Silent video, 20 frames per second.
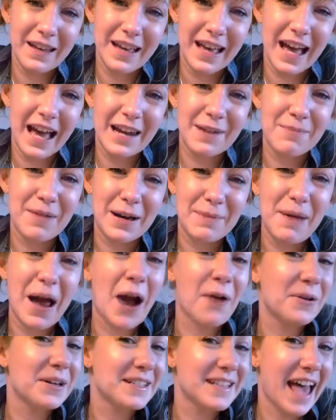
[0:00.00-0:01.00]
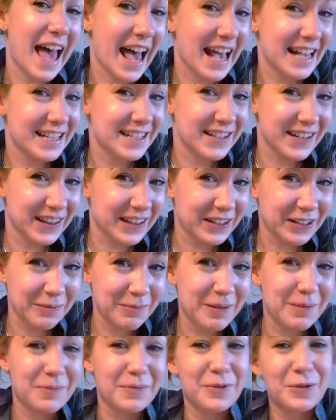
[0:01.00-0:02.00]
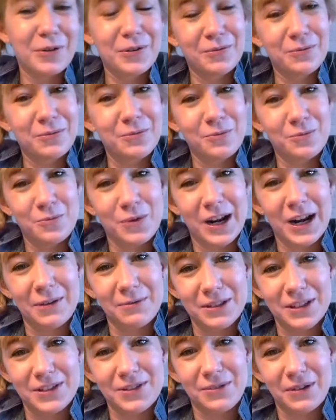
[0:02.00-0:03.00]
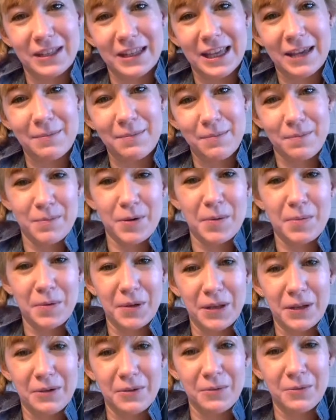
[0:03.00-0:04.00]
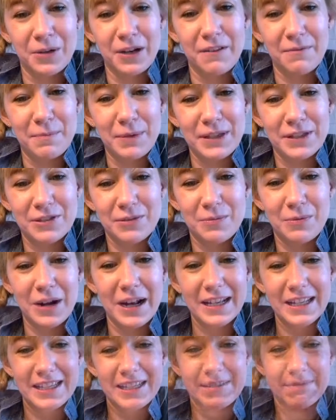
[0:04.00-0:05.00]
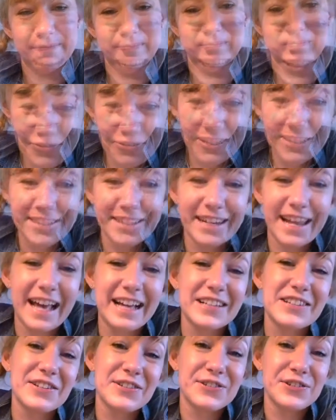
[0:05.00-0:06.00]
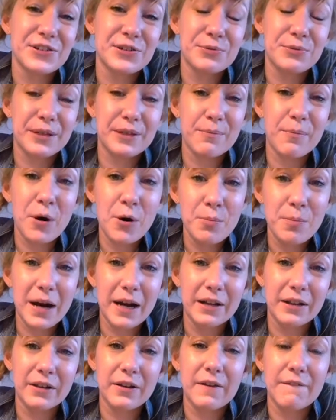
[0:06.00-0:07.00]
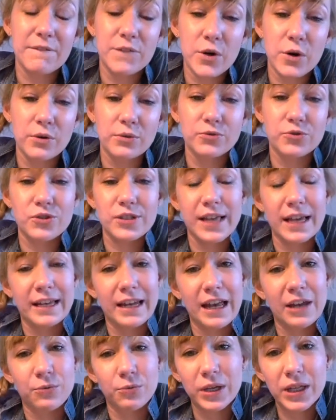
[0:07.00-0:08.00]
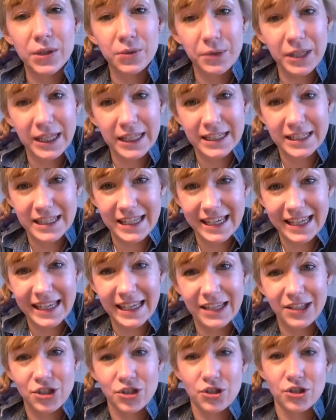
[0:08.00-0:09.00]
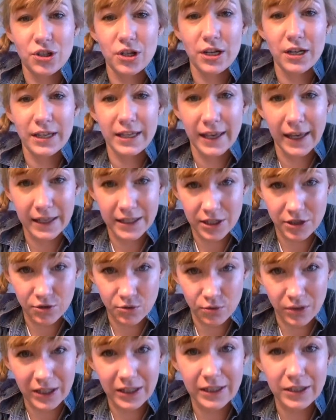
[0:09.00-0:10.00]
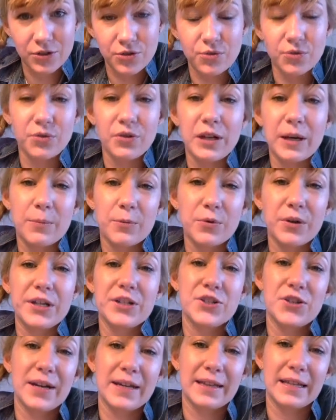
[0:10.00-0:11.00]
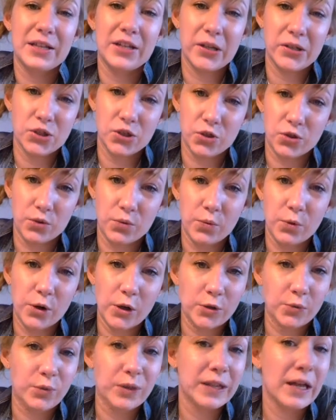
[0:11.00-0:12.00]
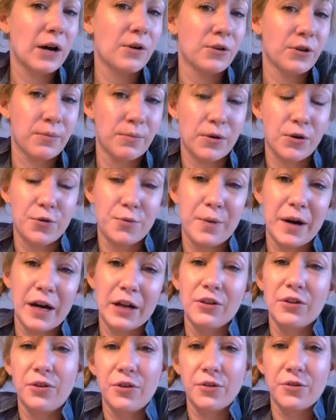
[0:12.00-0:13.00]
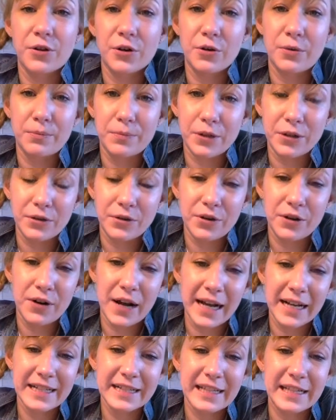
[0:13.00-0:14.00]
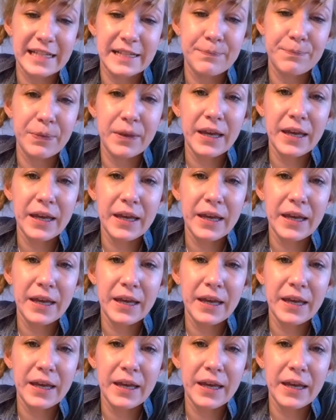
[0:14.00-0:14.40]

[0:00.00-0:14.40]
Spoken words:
had my parents asked a little bit more what I was doing, they probably would have been surprised. The next question had to do with mobile phones and whether we can teach kids to really truly appreciate the digital world without a mobile or a computer access.